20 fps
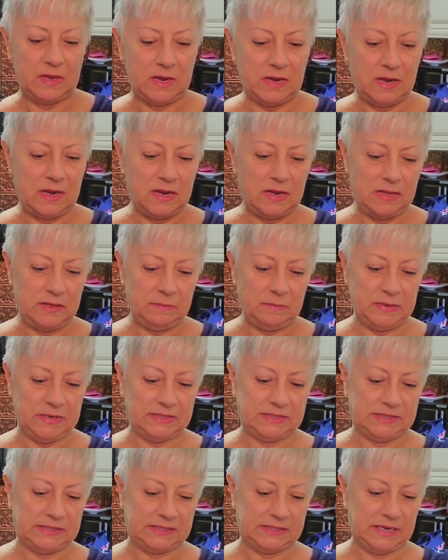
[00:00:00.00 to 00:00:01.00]
Uh, let
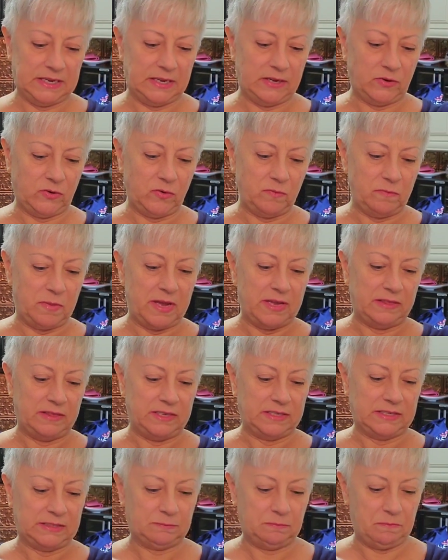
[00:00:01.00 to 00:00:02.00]
me see, who made
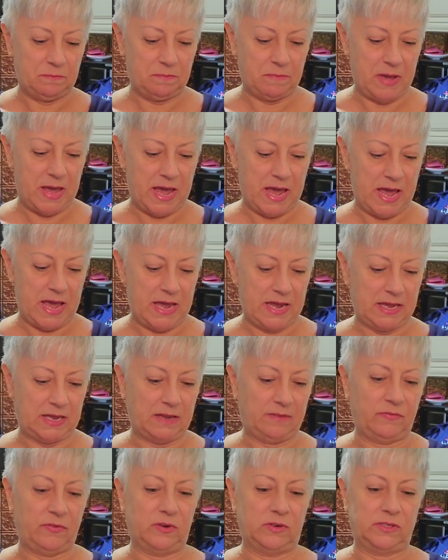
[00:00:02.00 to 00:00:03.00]
this bag?
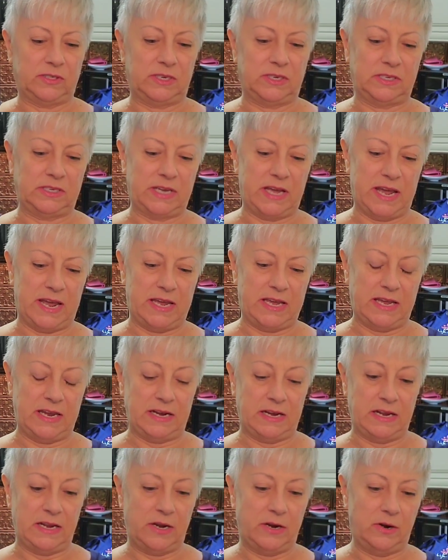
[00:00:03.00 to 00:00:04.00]
If there's a tag
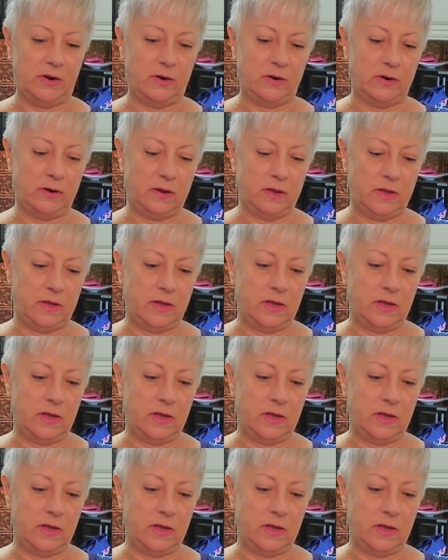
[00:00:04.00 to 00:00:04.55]
in here.